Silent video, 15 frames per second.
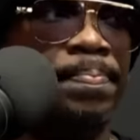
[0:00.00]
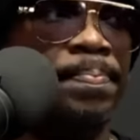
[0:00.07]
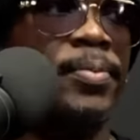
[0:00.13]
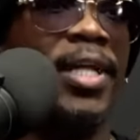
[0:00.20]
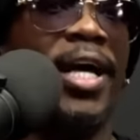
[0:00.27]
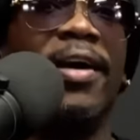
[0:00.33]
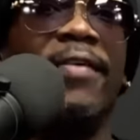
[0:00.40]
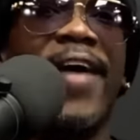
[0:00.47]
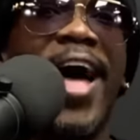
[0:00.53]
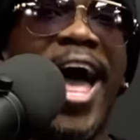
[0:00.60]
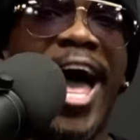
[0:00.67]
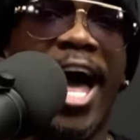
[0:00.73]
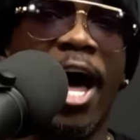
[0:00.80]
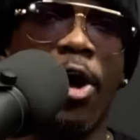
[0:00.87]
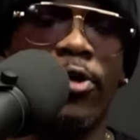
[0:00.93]
of
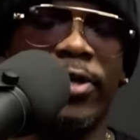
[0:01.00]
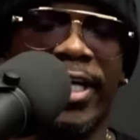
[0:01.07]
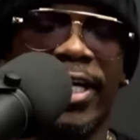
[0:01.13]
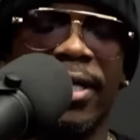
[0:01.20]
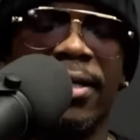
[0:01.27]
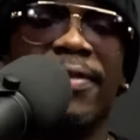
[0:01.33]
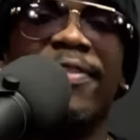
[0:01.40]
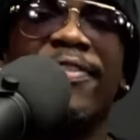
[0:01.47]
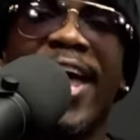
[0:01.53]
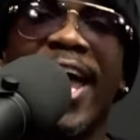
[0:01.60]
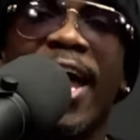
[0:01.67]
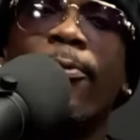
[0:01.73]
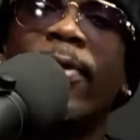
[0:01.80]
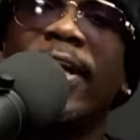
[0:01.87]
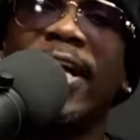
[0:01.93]
outing that
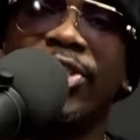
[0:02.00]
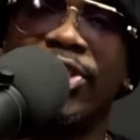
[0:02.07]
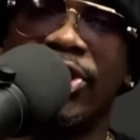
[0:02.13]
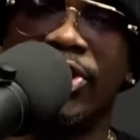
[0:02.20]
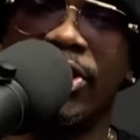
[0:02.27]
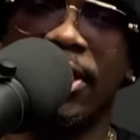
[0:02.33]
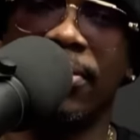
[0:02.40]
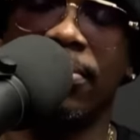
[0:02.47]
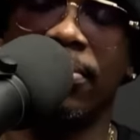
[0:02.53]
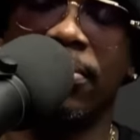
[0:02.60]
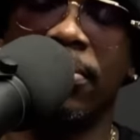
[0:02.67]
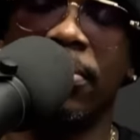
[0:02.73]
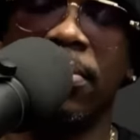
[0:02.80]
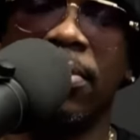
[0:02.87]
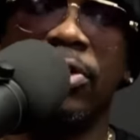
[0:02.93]
relationship.
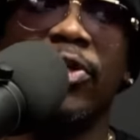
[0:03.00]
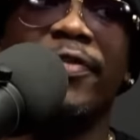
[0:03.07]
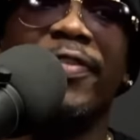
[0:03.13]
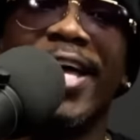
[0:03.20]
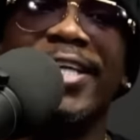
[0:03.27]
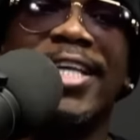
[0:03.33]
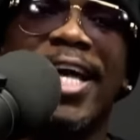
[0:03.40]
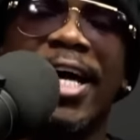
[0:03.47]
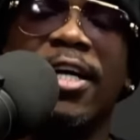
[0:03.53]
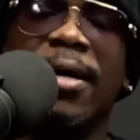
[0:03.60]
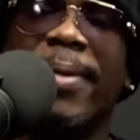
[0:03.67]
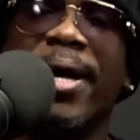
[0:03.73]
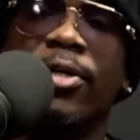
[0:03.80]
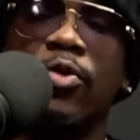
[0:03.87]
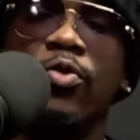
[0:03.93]
So that's how come I
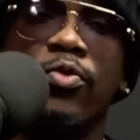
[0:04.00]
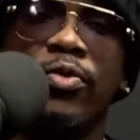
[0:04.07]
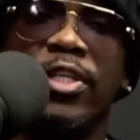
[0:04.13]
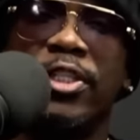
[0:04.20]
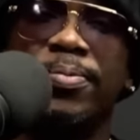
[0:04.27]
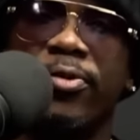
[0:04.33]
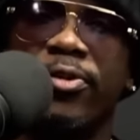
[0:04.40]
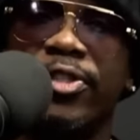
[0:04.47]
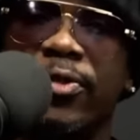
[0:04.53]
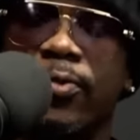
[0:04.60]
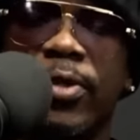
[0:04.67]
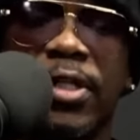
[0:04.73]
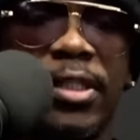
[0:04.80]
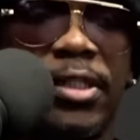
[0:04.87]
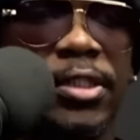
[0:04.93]
knew who this person
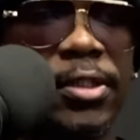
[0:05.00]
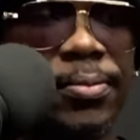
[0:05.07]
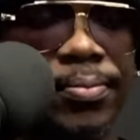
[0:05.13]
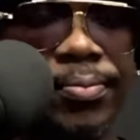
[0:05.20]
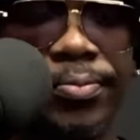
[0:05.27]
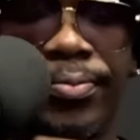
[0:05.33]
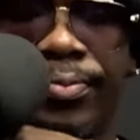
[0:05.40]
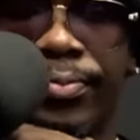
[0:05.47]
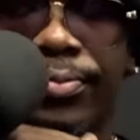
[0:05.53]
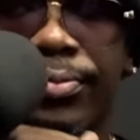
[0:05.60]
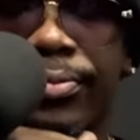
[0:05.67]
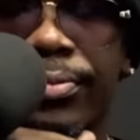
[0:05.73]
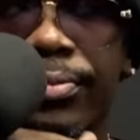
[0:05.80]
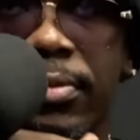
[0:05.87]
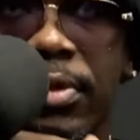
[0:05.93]
was.
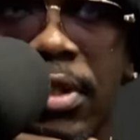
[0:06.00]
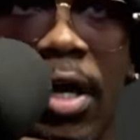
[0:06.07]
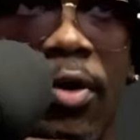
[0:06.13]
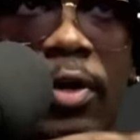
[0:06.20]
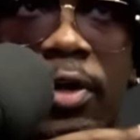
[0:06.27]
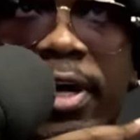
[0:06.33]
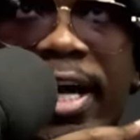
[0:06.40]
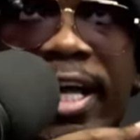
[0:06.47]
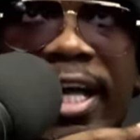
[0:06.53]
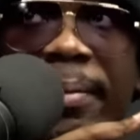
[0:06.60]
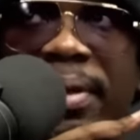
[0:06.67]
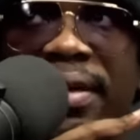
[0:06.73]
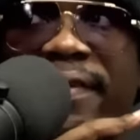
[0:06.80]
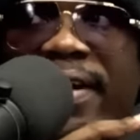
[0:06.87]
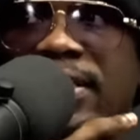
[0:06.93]
Although I can't
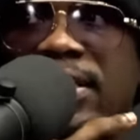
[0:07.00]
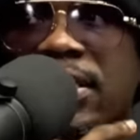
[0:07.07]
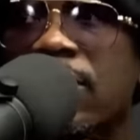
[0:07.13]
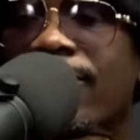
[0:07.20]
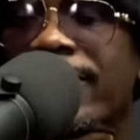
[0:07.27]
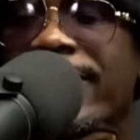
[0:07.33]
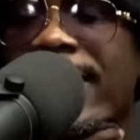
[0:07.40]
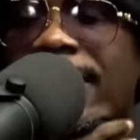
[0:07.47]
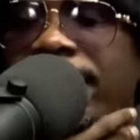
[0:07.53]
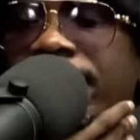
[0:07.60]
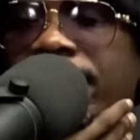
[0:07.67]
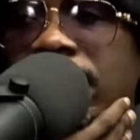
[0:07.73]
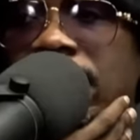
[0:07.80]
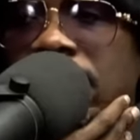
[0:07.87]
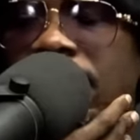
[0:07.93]
believe I just told that.
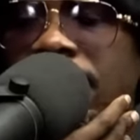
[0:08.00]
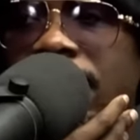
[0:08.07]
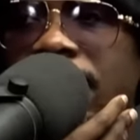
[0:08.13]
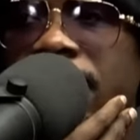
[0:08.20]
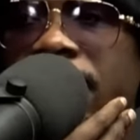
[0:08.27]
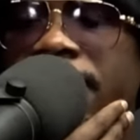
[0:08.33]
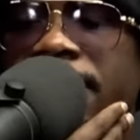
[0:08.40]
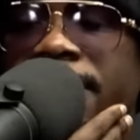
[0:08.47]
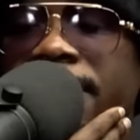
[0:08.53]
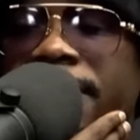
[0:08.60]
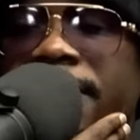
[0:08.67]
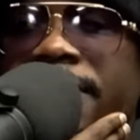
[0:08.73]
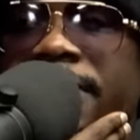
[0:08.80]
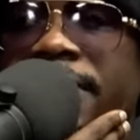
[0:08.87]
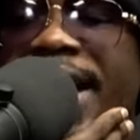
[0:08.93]

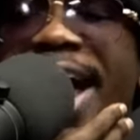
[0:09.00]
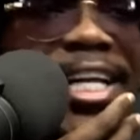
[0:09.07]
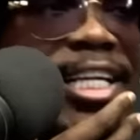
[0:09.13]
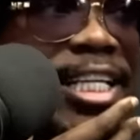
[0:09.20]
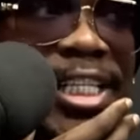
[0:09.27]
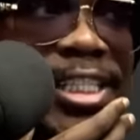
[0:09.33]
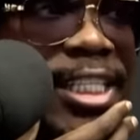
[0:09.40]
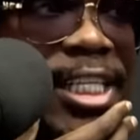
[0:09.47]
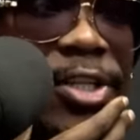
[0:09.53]
I didn't even tell the